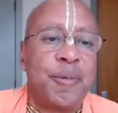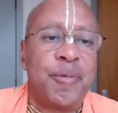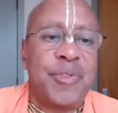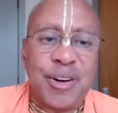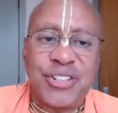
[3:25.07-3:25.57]

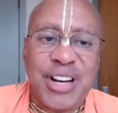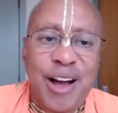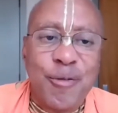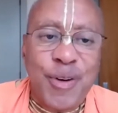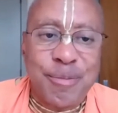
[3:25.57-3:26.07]
They're
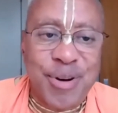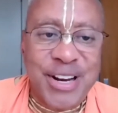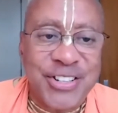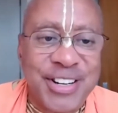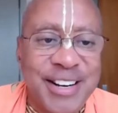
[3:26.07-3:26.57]
sound
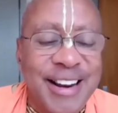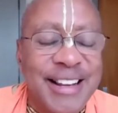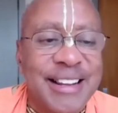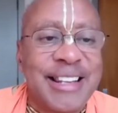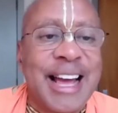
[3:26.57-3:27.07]
vibration
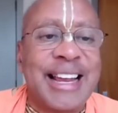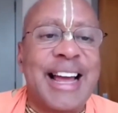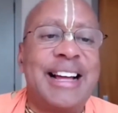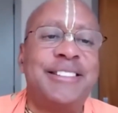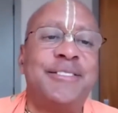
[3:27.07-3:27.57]
that
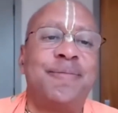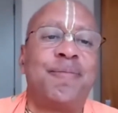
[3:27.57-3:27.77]
can